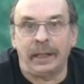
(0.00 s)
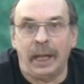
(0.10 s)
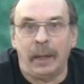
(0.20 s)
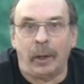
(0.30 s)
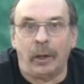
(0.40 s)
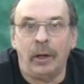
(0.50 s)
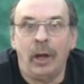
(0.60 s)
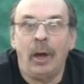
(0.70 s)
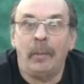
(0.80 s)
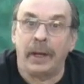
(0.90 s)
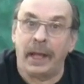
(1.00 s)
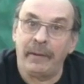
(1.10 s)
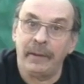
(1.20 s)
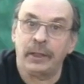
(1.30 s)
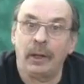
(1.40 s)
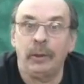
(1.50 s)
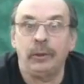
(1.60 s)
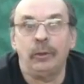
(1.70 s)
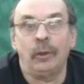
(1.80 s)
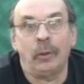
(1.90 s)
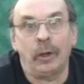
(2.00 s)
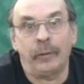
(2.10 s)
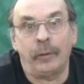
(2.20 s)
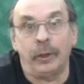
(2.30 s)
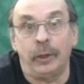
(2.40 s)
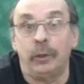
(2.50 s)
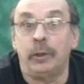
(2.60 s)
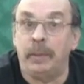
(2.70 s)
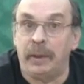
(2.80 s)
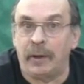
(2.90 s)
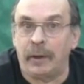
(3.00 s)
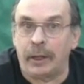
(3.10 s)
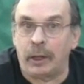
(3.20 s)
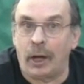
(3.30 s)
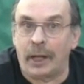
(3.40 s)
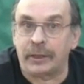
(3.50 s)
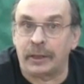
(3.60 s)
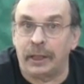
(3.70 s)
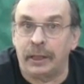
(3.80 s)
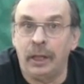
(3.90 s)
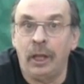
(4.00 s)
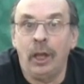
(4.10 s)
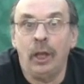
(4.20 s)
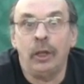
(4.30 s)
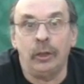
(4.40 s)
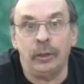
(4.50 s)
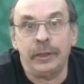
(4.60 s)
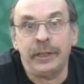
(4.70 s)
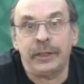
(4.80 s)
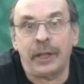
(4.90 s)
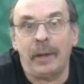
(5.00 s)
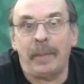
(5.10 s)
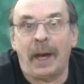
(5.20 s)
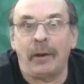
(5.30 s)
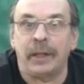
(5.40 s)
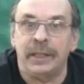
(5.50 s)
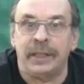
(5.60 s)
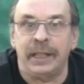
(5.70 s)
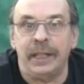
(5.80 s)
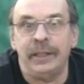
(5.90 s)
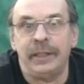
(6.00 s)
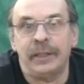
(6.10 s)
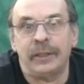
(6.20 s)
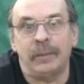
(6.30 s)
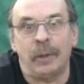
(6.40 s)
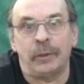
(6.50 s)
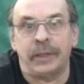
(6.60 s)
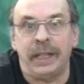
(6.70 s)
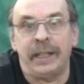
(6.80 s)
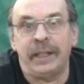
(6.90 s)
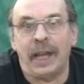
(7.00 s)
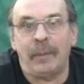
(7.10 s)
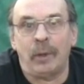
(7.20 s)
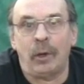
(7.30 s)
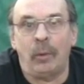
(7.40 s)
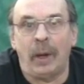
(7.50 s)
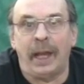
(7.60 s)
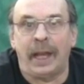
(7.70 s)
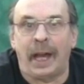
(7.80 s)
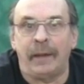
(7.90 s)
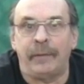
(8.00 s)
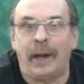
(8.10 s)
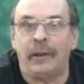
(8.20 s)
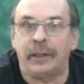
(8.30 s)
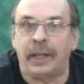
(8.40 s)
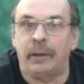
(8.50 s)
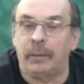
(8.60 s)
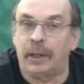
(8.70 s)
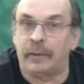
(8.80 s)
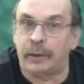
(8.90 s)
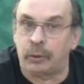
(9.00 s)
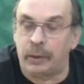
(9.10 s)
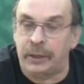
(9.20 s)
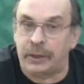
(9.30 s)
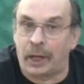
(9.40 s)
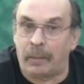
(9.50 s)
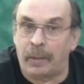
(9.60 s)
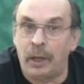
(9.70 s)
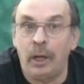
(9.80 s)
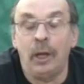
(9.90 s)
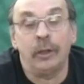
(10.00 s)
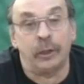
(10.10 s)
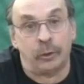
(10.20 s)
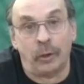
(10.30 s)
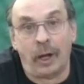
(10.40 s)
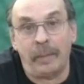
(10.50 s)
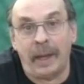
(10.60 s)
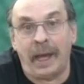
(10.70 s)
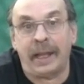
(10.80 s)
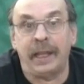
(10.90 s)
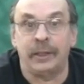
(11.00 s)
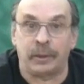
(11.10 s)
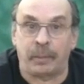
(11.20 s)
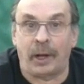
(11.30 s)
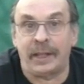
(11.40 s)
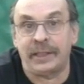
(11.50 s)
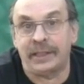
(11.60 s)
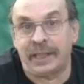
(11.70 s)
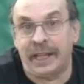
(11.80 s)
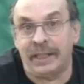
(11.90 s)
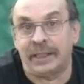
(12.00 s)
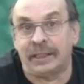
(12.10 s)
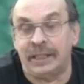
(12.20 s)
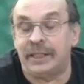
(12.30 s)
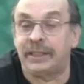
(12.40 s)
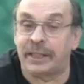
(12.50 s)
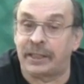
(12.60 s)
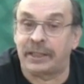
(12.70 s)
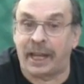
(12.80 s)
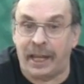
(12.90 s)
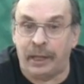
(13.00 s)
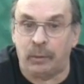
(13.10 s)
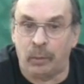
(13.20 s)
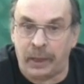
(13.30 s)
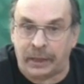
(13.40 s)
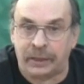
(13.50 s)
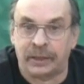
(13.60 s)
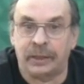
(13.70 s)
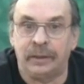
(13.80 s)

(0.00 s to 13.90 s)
labor, but having someone do the work for you could be very costly. Using Stump Out is the easiest and most economical way I found to get rid of a tree stump. The drawback is the process takes at least 6 to 8 weeks.